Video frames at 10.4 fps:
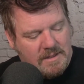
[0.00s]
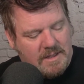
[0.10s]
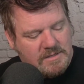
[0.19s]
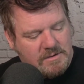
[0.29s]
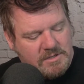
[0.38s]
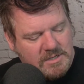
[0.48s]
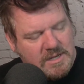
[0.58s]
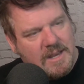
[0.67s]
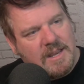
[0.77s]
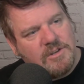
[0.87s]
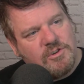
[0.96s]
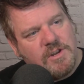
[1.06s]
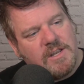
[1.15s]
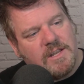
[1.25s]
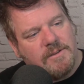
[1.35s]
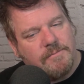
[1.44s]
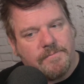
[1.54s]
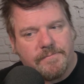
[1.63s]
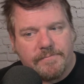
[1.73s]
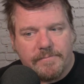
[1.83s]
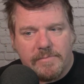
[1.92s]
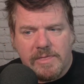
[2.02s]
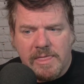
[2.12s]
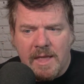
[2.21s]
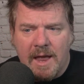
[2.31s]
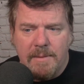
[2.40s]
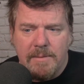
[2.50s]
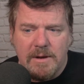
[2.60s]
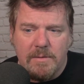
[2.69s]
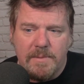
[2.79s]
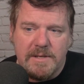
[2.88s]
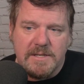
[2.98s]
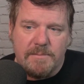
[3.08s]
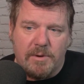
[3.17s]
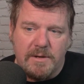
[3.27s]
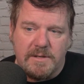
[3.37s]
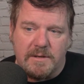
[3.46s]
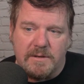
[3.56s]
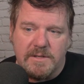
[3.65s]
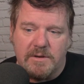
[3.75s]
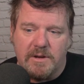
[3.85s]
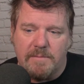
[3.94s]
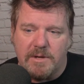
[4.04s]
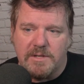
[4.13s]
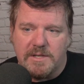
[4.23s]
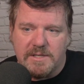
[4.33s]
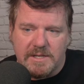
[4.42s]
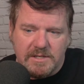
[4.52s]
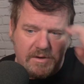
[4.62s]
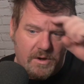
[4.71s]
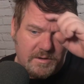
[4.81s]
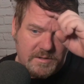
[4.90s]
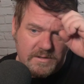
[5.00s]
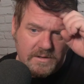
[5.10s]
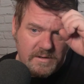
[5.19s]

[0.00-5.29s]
So it's just like intriguing and maybe a little bit disappointing considering how much these things cost.